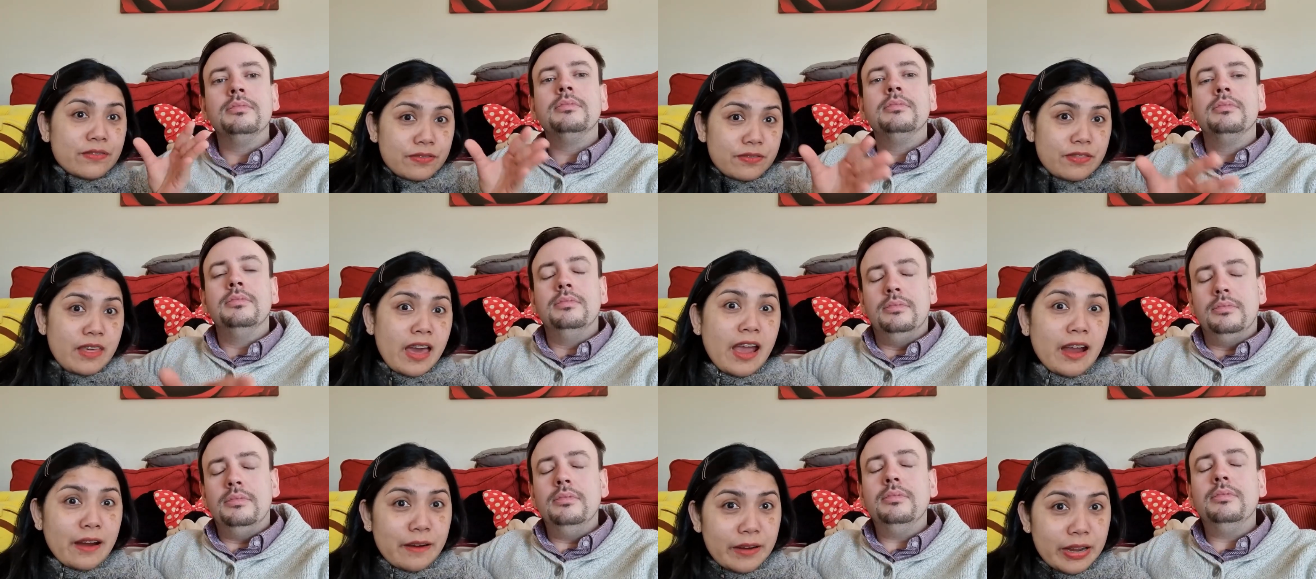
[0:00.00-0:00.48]

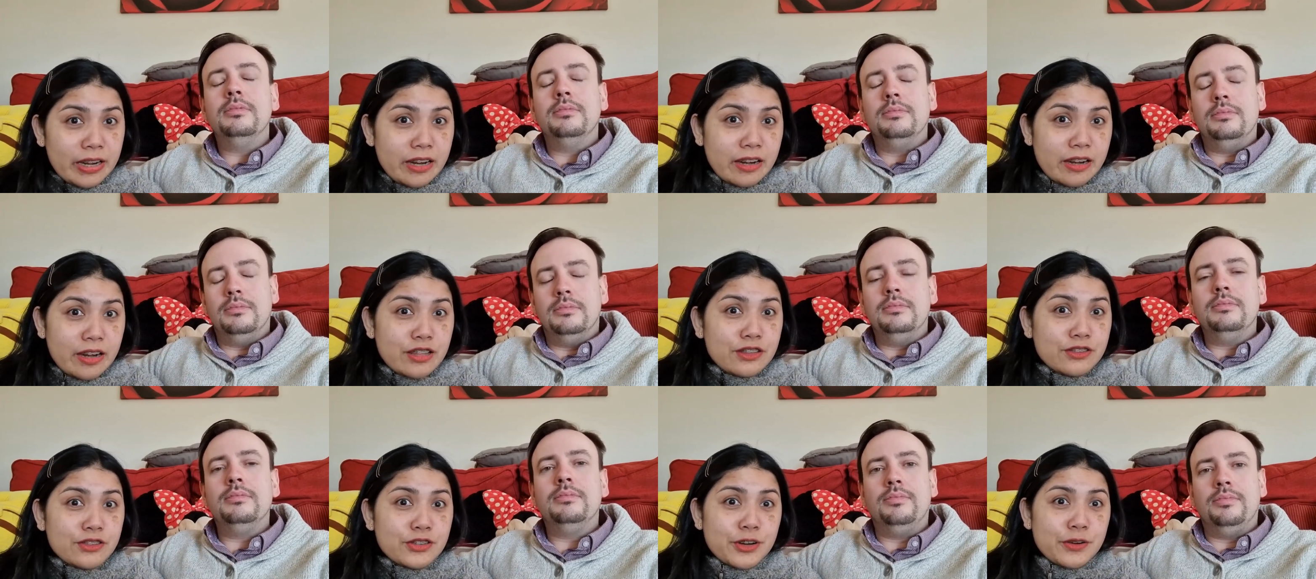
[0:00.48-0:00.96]
Speaker 1: there in
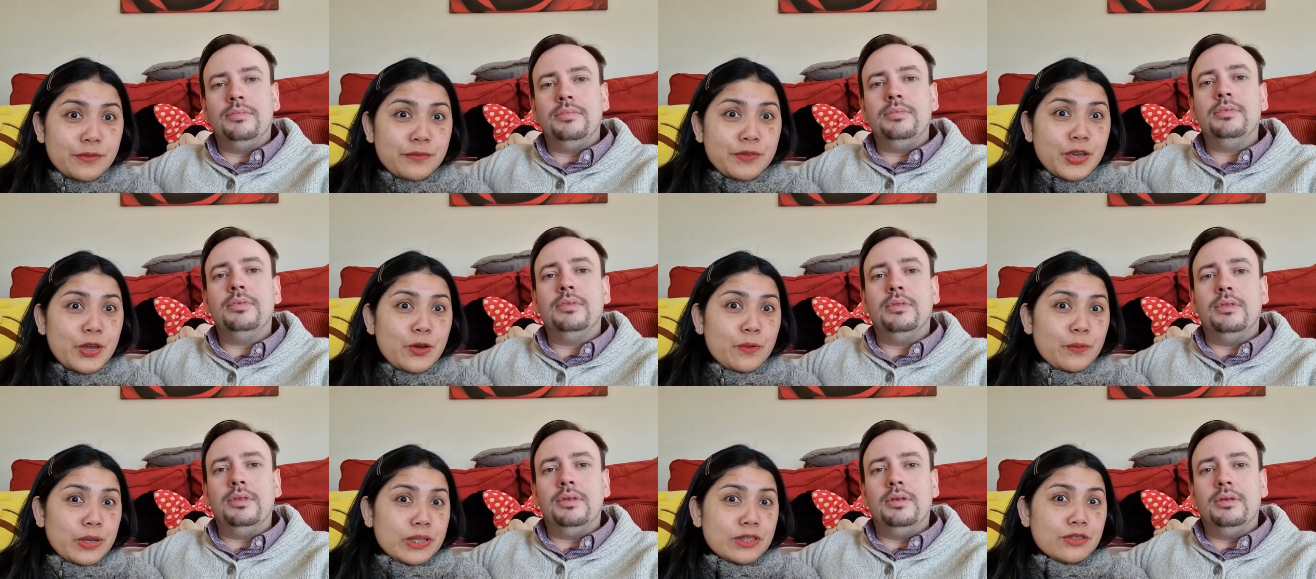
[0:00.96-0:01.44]
an
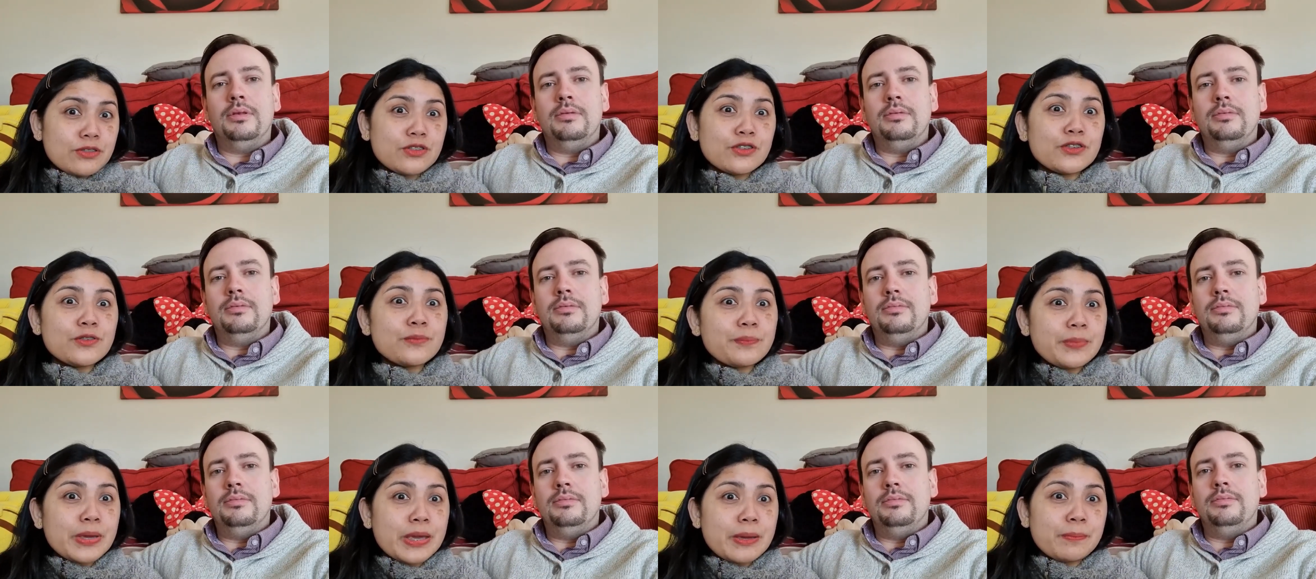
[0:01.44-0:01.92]
interview with
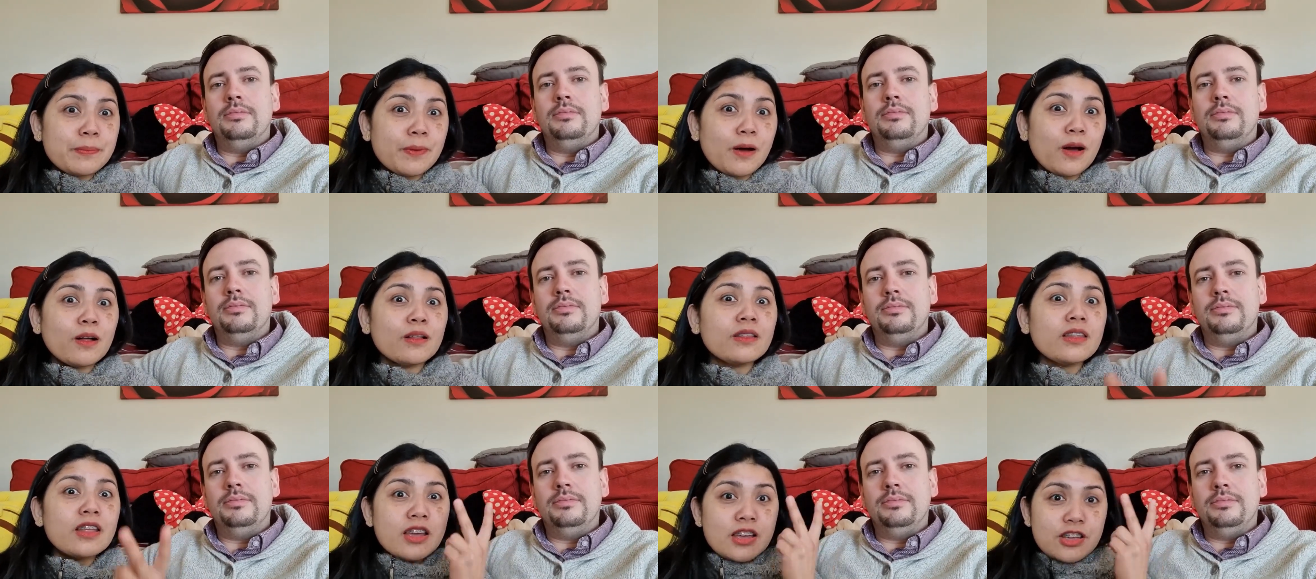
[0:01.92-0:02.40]
two
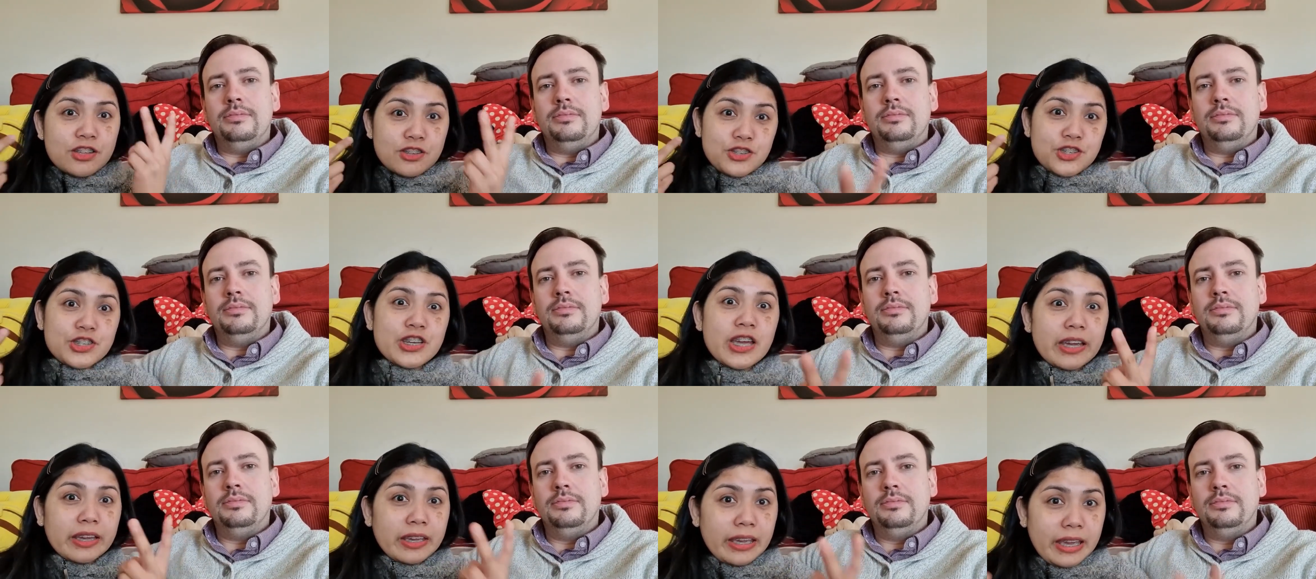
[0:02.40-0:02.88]
people
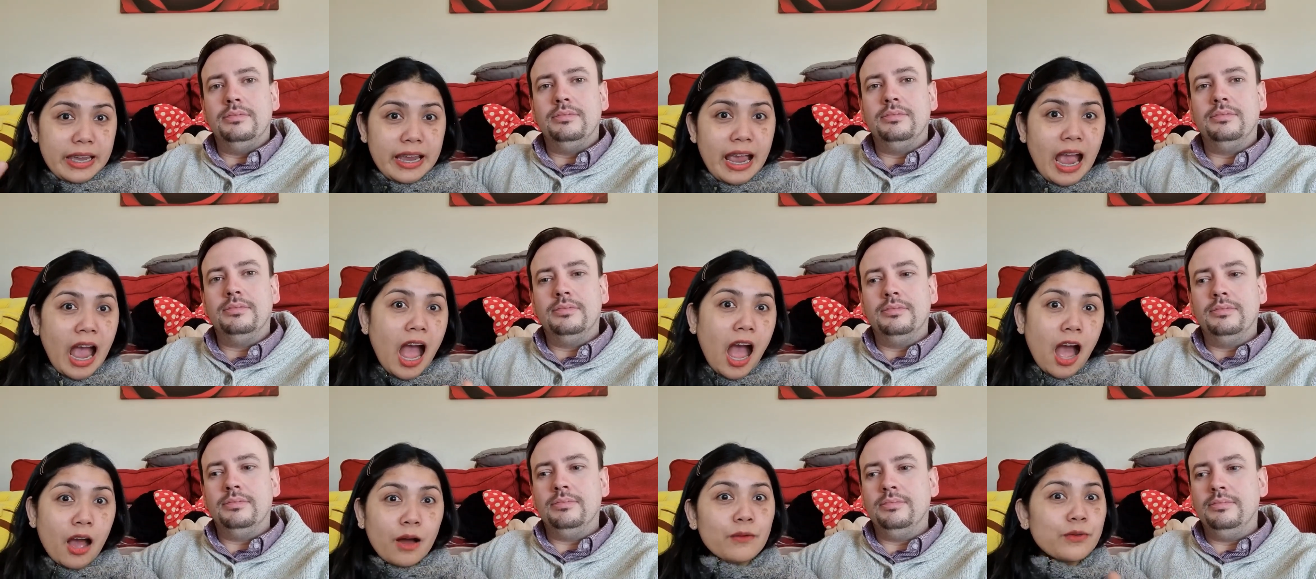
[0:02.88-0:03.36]
checking
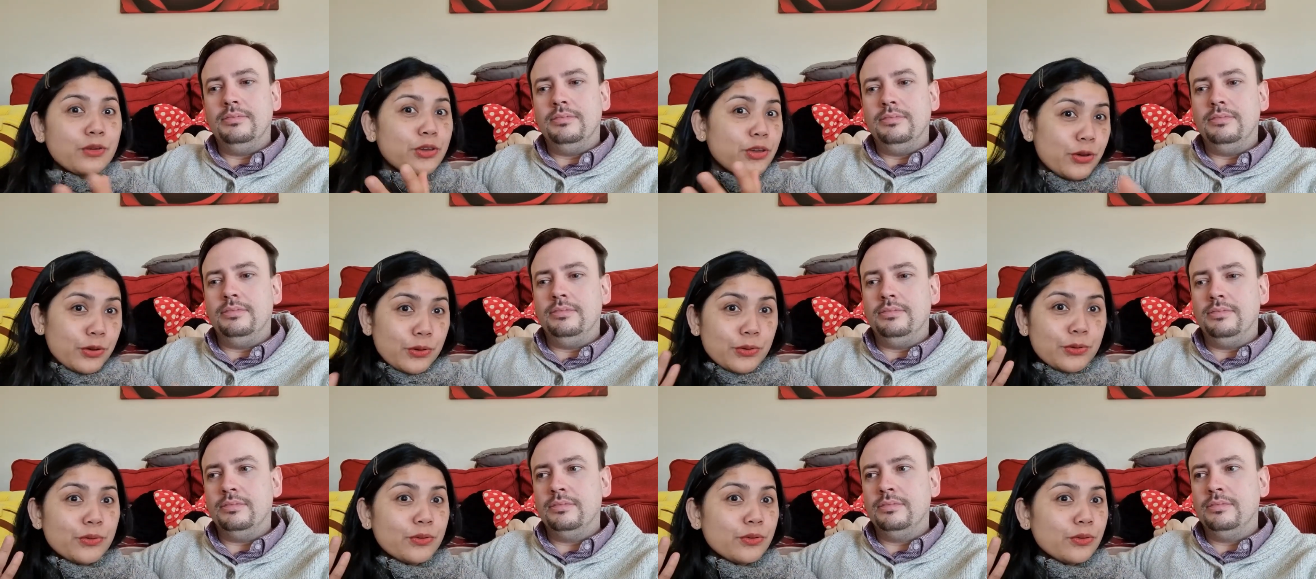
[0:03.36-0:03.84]
how
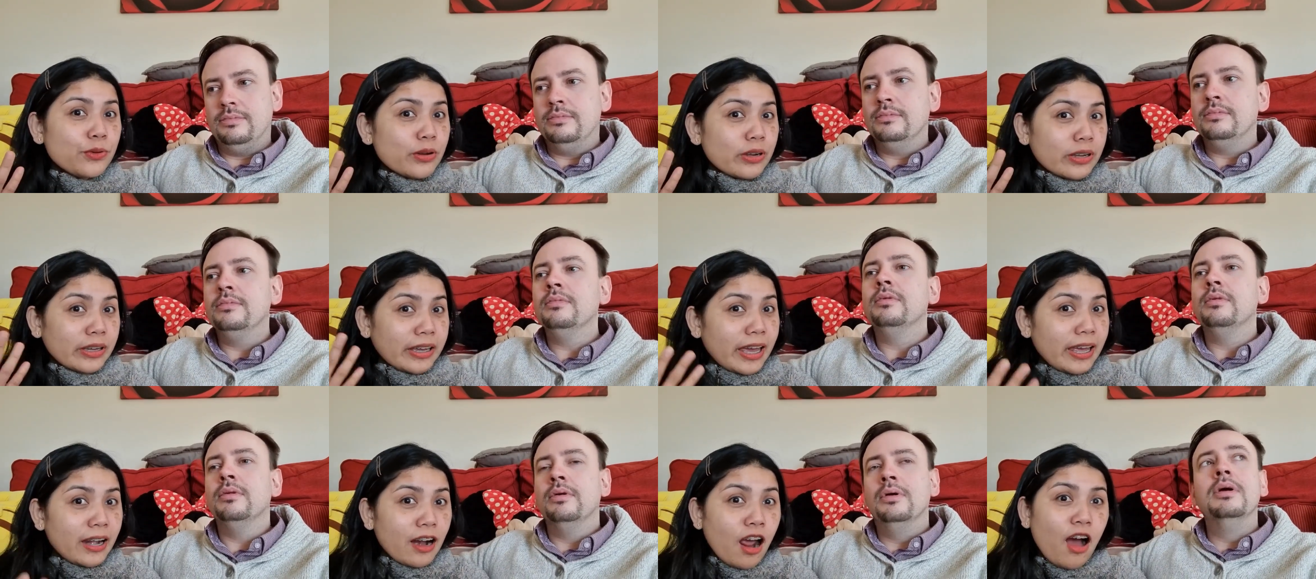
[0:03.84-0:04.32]
you
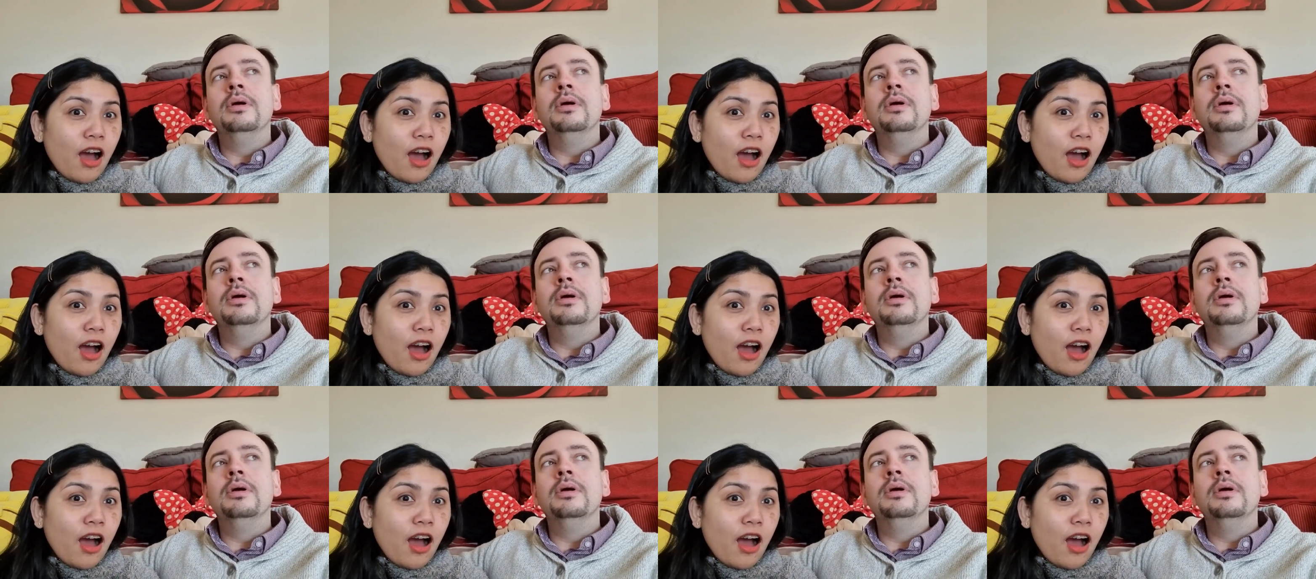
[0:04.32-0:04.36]
get